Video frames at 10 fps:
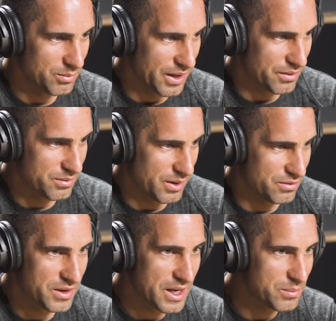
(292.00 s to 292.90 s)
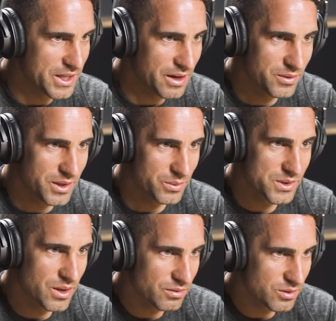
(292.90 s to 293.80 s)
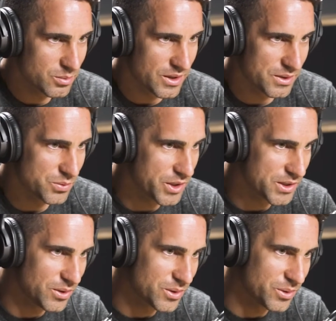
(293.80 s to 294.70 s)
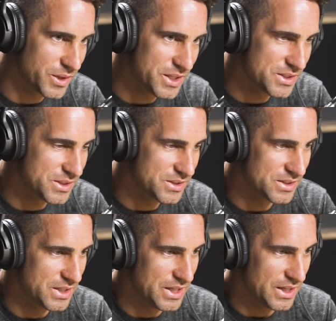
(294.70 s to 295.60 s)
my family, everything was comfortable, I was winning local races,